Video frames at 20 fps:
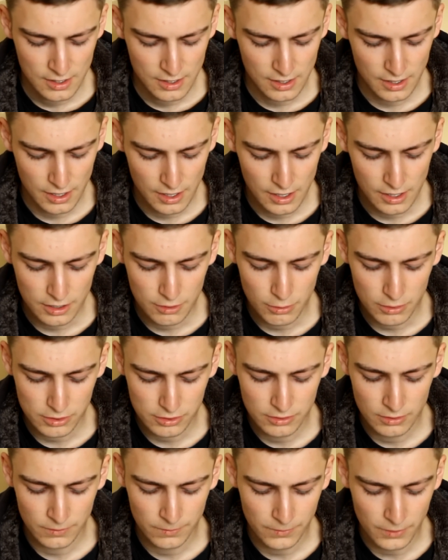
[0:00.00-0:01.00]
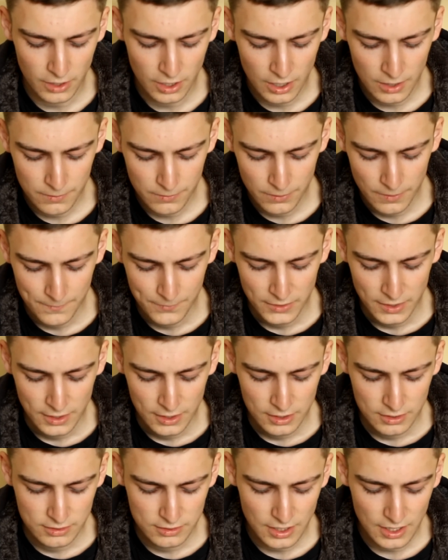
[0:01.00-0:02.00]
day. Question 5.
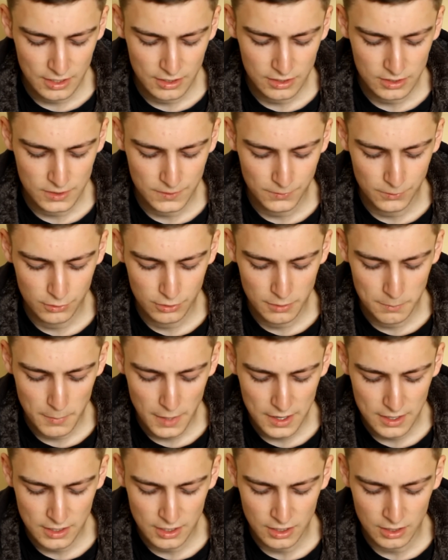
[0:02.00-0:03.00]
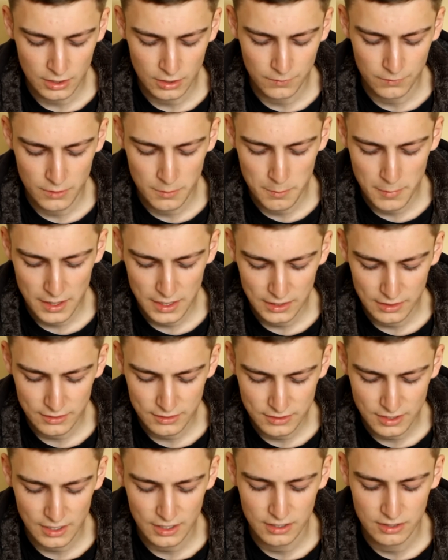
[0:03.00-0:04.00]
Take us through the making of the main
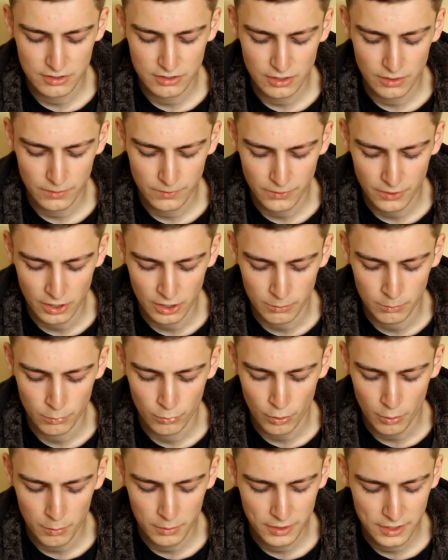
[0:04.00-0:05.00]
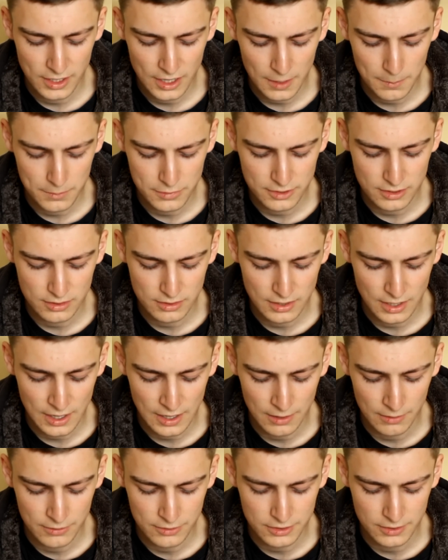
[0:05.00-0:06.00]
second year film. What were the ups and
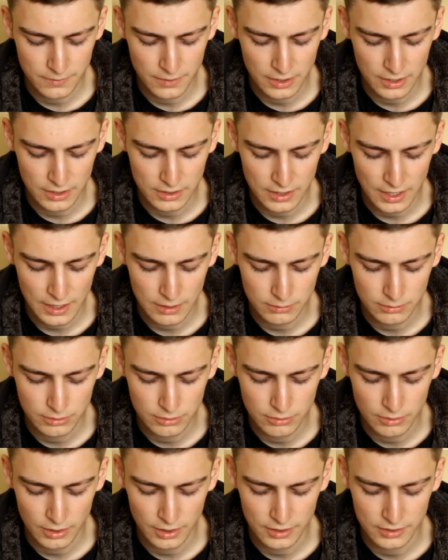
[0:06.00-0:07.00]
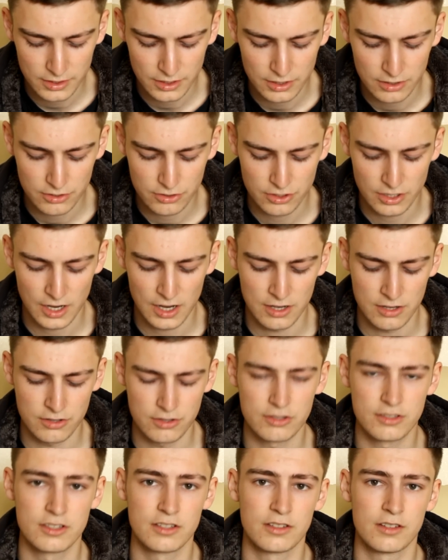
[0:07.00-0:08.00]
downs of it, and how did your ideas
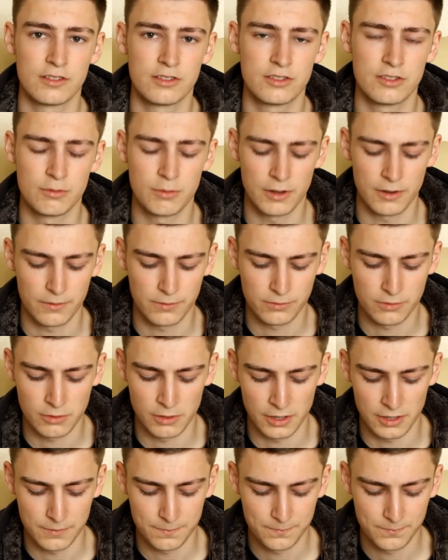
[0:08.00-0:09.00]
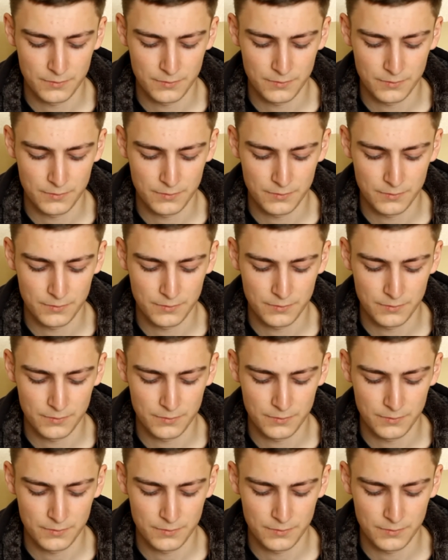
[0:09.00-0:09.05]
change as you went through it?